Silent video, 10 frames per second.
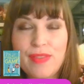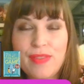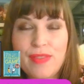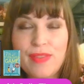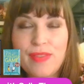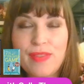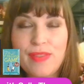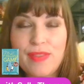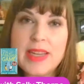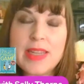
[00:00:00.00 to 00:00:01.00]
for the
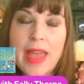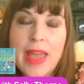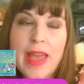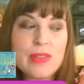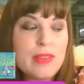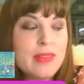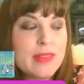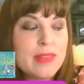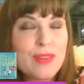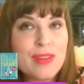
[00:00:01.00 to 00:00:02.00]
roles for your
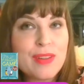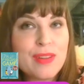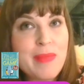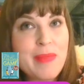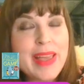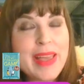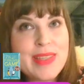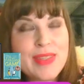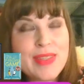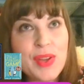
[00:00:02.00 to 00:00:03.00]
brain to handle, or
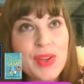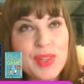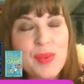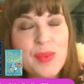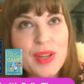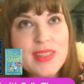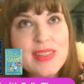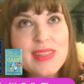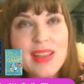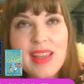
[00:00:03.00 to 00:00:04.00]
in my case, it certainly
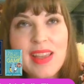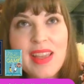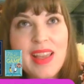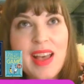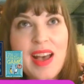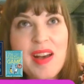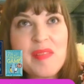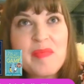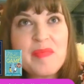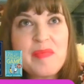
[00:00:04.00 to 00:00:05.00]
was.
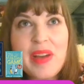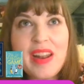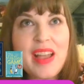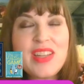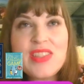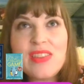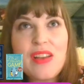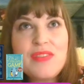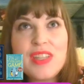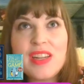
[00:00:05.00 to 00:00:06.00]
But I
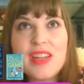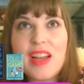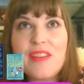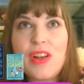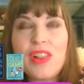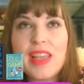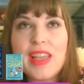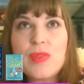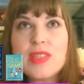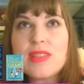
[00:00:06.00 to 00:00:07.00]
just loved it. I felt
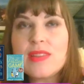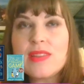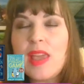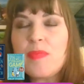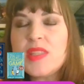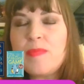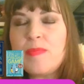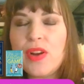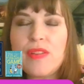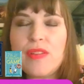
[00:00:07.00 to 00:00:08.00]
like it was kept the
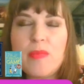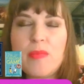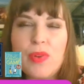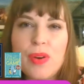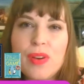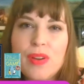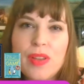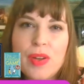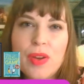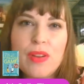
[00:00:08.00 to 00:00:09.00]
spirit of the book,
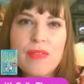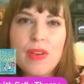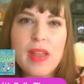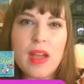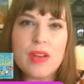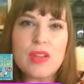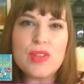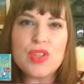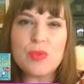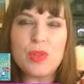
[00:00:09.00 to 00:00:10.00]
you know, very
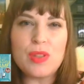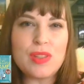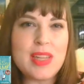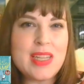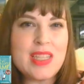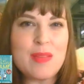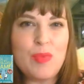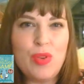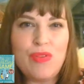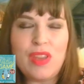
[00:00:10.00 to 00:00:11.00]
unusual indie
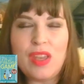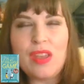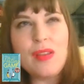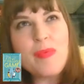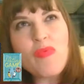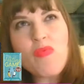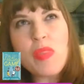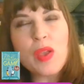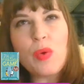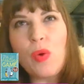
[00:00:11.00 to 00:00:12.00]
movie,
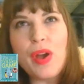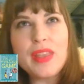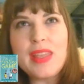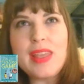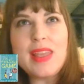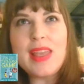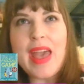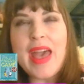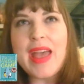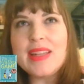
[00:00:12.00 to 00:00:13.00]
quirky, and